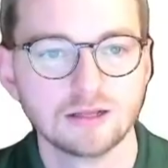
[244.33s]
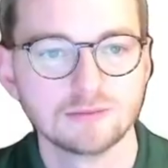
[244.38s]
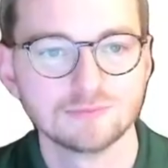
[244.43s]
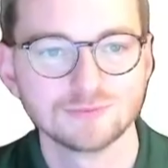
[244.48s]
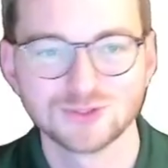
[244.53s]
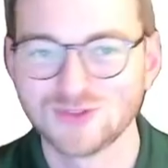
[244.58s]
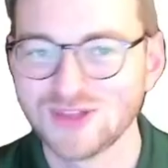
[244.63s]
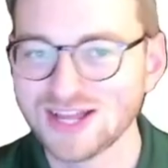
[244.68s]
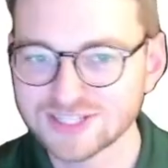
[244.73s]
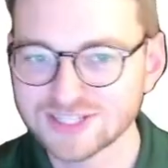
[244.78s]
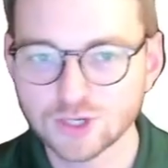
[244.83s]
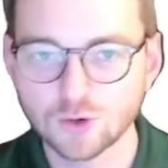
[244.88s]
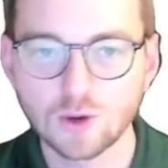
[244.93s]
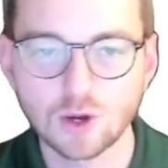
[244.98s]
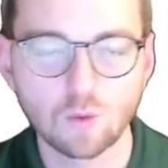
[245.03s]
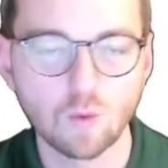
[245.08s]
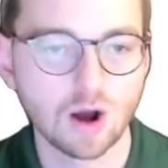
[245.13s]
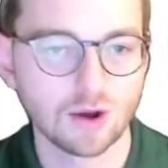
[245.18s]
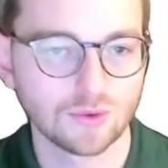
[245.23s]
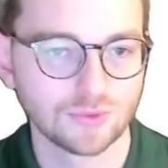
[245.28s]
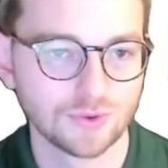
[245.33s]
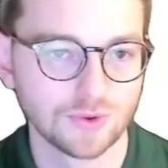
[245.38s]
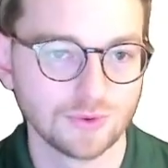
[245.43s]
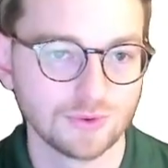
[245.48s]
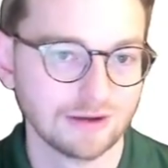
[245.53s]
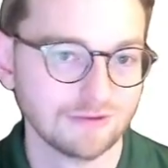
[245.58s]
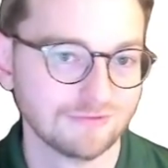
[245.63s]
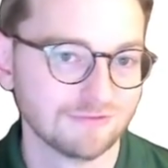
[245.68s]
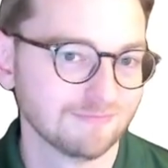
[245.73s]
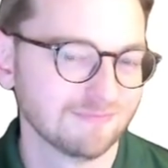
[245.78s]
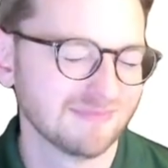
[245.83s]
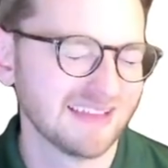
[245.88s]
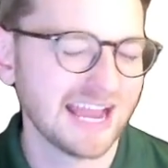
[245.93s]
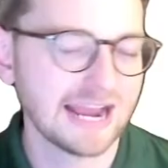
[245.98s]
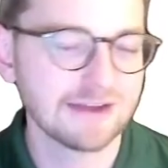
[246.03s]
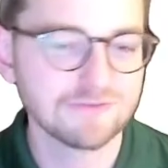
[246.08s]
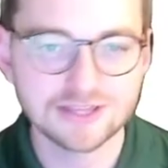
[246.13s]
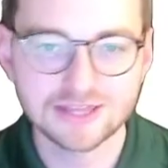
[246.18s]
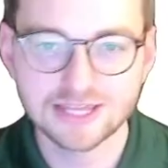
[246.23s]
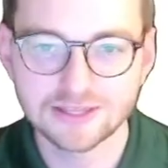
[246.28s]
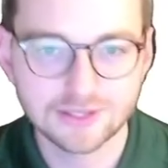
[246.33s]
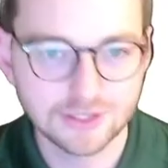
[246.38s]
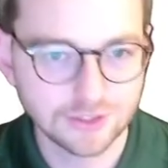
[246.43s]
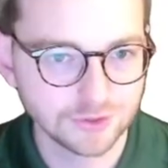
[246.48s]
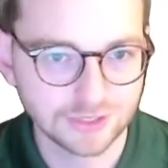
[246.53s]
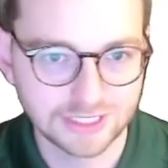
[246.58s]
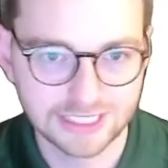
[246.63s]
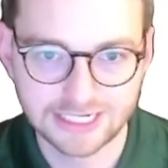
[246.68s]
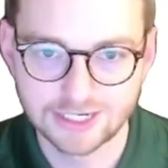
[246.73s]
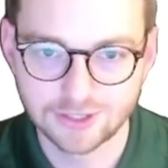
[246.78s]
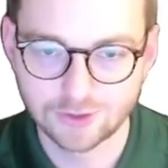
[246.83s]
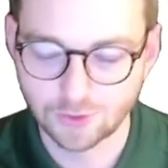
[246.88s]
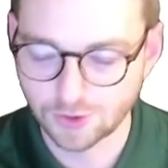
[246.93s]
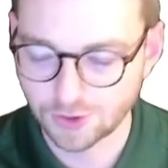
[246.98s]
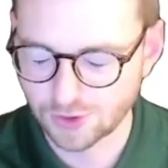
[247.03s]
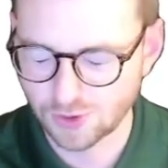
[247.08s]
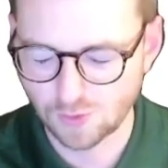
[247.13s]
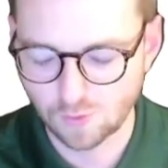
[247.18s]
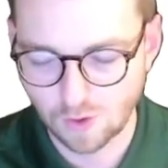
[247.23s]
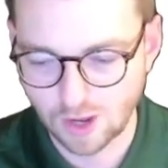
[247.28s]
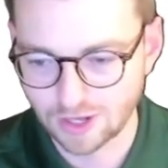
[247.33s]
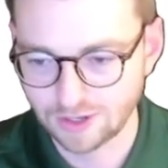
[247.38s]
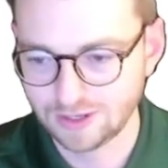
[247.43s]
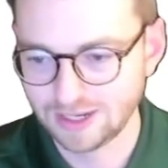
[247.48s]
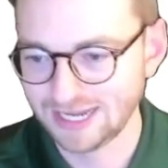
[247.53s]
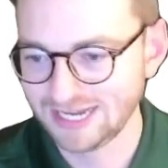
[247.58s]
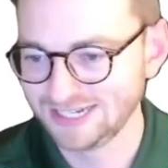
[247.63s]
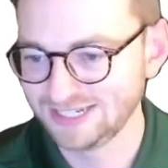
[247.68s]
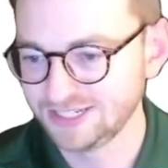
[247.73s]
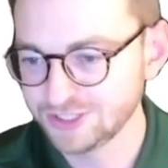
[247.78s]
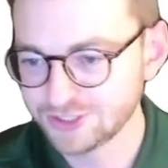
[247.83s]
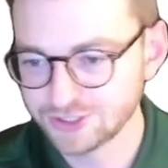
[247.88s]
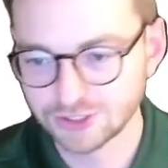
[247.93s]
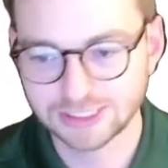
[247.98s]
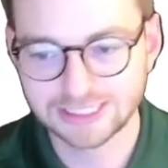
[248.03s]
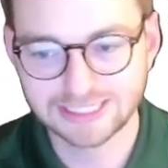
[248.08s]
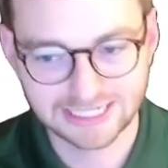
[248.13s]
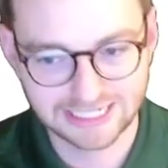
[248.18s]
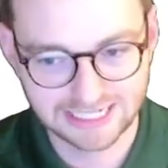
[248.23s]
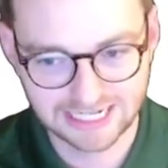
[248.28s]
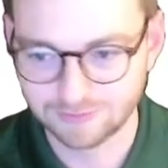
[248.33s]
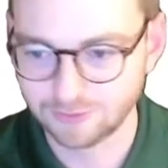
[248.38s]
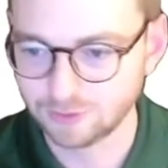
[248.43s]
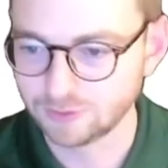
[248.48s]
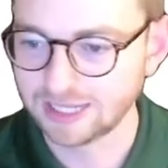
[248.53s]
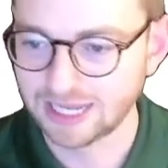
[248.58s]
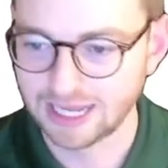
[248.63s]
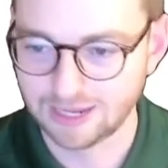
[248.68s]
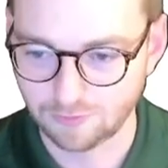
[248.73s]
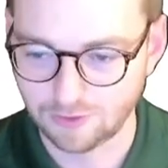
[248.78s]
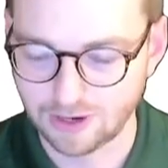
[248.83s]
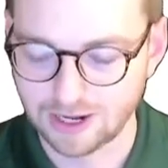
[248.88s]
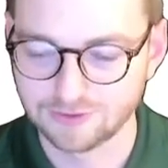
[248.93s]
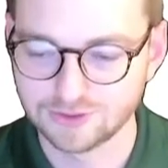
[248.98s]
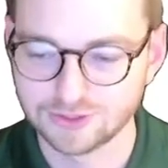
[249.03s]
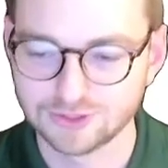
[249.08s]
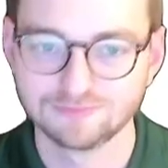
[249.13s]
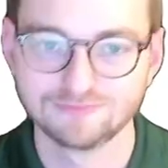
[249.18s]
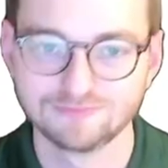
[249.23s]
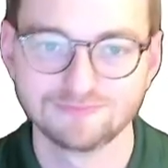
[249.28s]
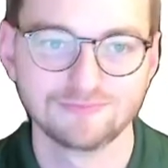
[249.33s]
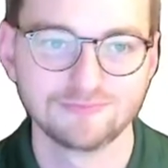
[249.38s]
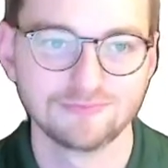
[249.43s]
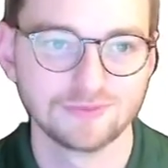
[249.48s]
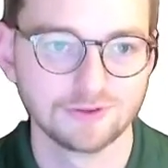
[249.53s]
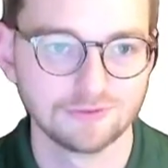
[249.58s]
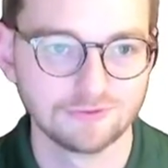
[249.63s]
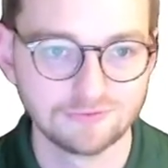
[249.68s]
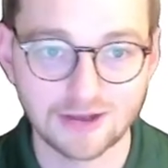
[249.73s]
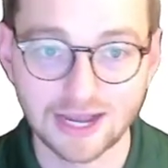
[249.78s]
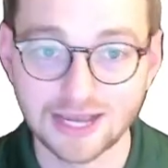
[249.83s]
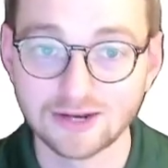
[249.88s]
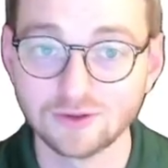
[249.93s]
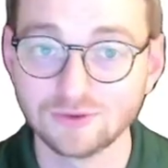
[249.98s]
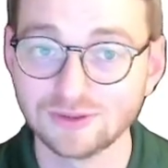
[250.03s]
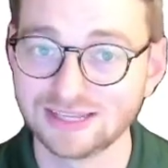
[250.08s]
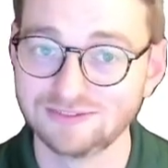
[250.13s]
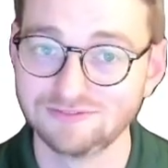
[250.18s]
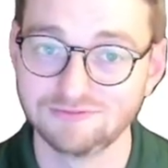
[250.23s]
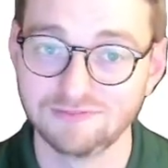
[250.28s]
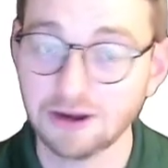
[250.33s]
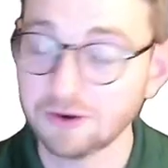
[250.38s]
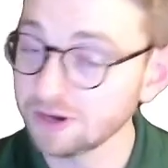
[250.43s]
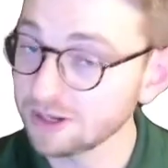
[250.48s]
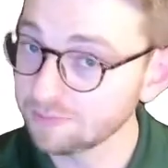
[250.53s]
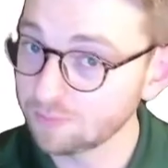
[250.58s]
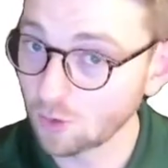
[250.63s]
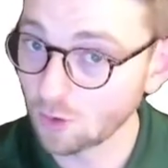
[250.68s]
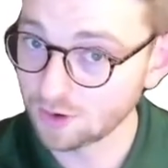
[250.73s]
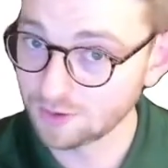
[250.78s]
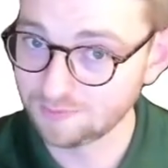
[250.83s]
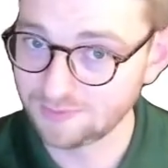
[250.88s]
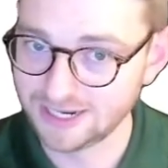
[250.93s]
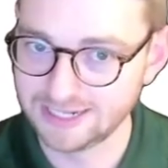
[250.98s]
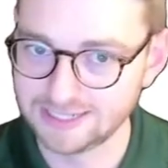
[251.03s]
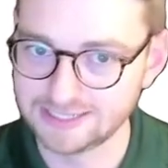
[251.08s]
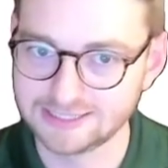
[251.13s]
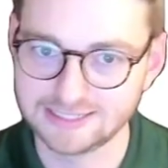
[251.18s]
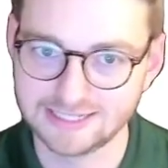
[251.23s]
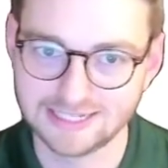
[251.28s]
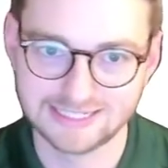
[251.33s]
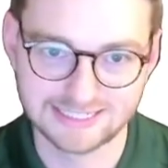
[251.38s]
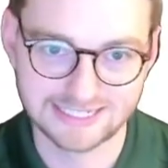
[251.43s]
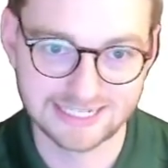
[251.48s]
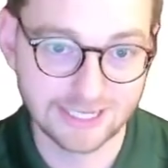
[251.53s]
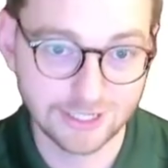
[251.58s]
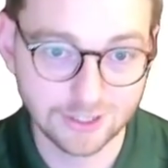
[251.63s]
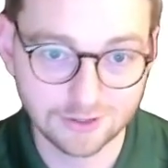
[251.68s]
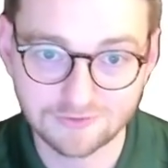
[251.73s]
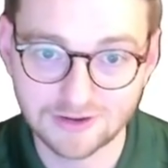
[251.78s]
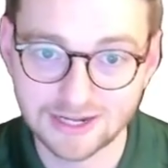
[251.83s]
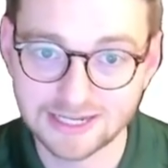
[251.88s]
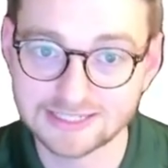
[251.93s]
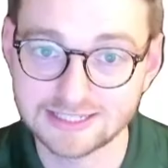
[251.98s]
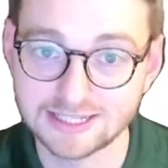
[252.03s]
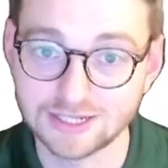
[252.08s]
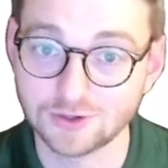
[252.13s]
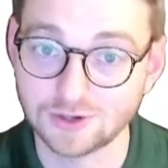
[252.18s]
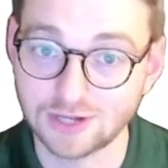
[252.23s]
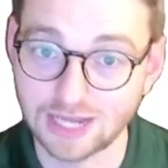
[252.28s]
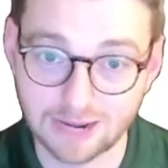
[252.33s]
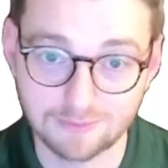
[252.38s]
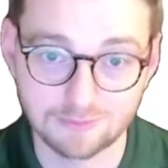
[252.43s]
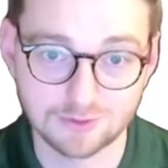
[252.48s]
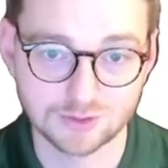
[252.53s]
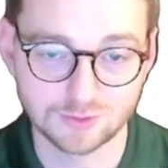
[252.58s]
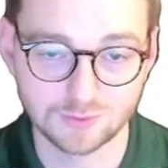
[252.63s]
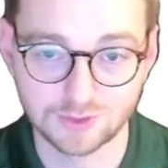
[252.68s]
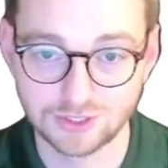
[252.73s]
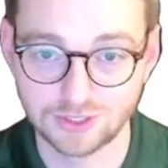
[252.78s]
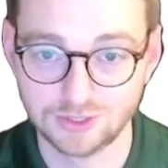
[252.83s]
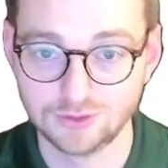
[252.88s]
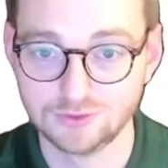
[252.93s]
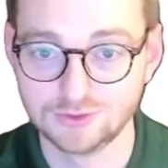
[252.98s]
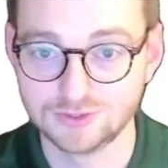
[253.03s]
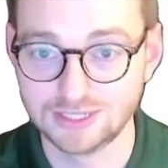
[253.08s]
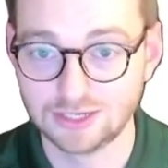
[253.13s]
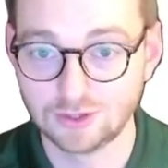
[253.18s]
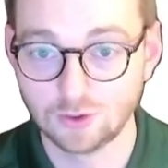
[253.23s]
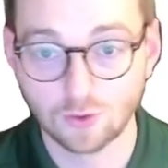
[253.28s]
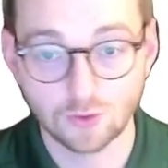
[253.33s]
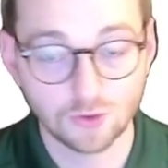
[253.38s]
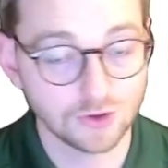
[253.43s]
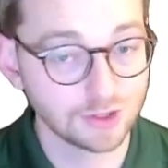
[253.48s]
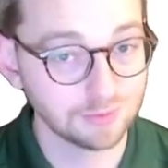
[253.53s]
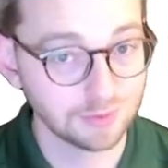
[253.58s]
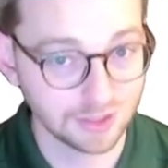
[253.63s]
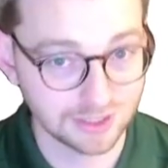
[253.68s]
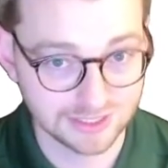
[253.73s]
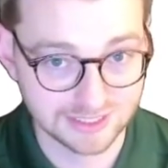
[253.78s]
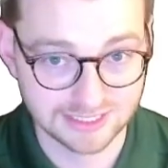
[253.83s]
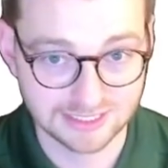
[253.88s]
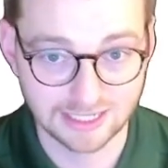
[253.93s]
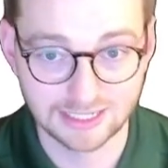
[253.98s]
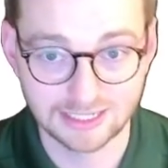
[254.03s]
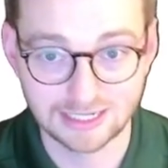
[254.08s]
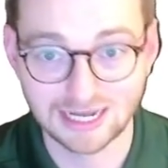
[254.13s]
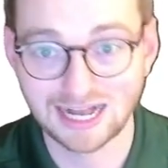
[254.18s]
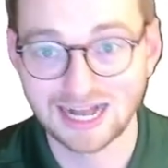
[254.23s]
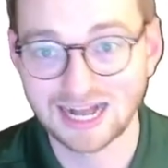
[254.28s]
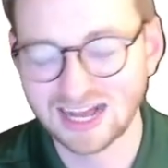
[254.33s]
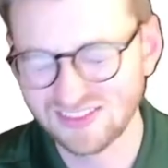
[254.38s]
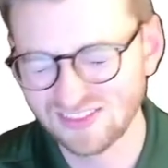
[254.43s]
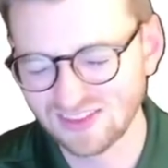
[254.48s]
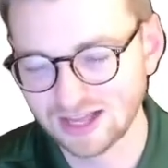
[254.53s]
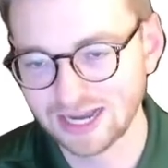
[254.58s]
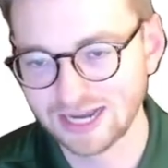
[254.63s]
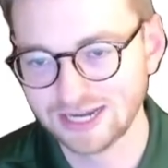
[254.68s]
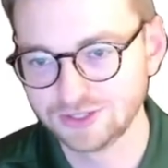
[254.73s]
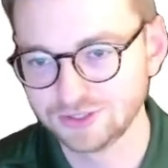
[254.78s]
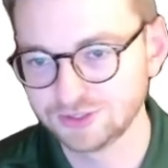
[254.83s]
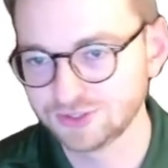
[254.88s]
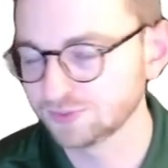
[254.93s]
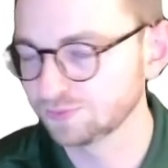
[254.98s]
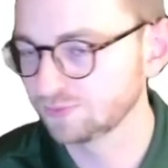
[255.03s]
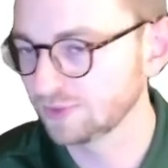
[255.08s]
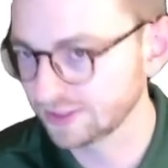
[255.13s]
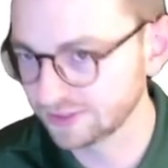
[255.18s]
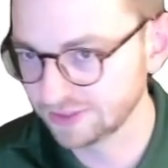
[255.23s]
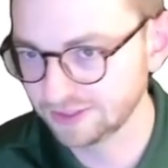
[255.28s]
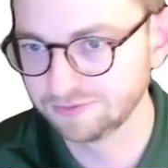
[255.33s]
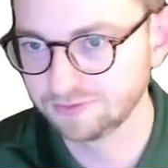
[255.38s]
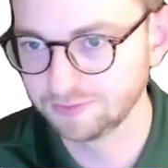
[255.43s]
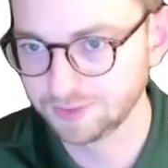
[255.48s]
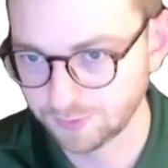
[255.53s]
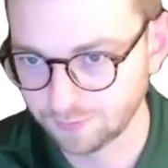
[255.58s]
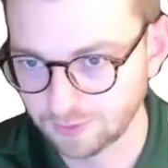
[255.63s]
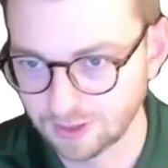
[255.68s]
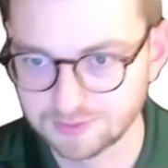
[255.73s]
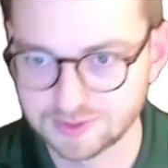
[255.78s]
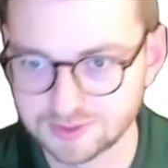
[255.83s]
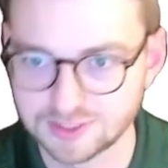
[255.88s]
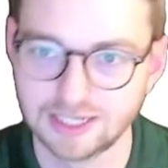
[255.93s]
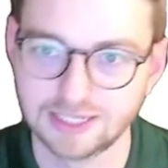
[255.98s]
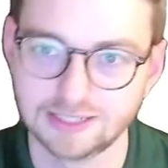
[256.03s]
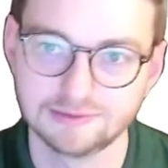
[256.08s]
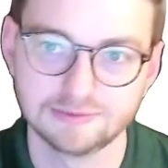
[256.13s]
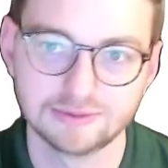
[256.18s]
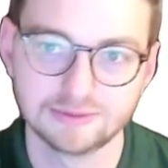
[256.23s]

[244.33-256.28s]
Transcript: So that's the quick walkthrough of everything that you'll need in order to run a digitally enabled campground. The final and very important piece is the interface that your campers would use in order to book a site online directly from your website.